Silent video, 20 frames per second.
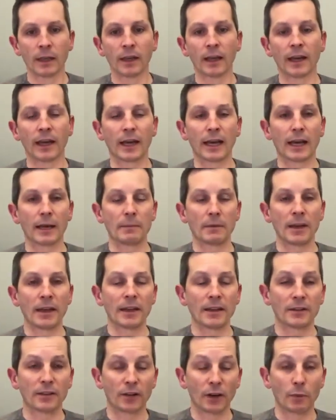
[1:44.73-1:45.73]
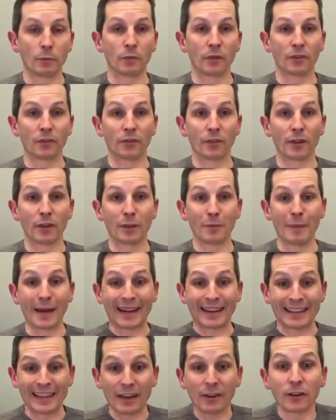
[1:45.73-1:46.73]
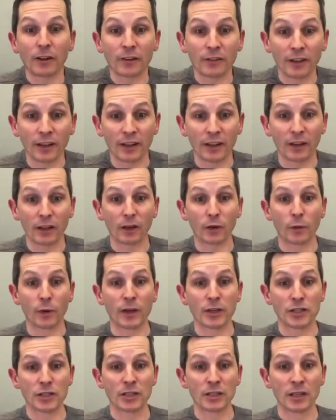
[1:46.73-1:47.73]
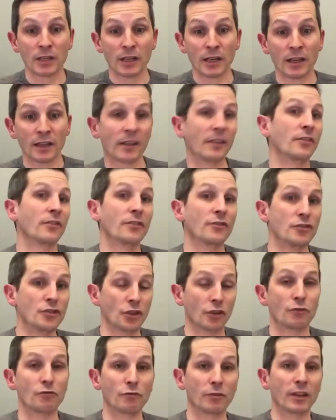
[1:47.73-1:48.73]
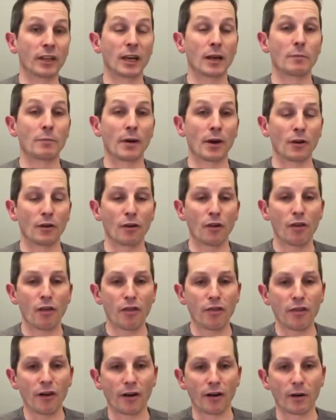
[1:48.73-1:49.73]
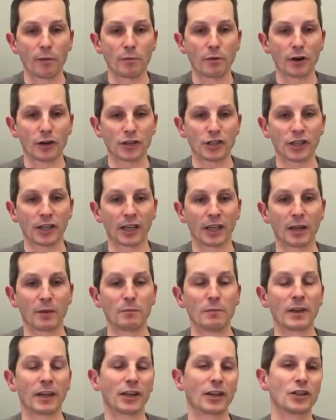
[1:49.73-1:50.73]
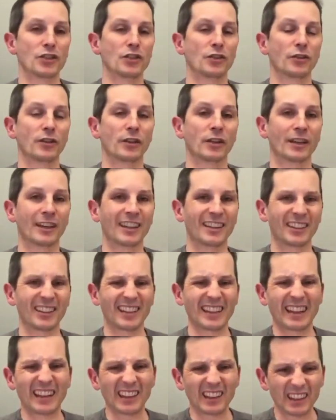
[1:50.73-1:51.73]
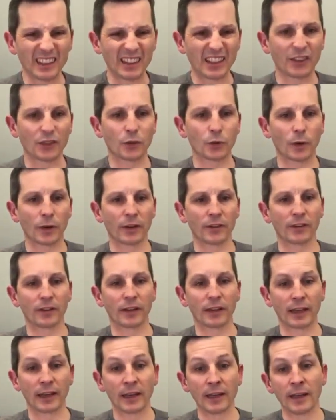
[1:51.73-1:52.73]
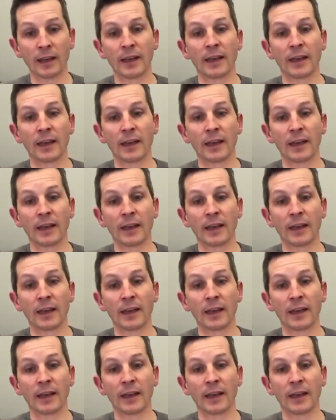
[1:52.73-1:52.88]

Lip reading: In terms of the bacteria side of the equation, this is just really about thorough brushing and making sure that your kids clean at least twice a day.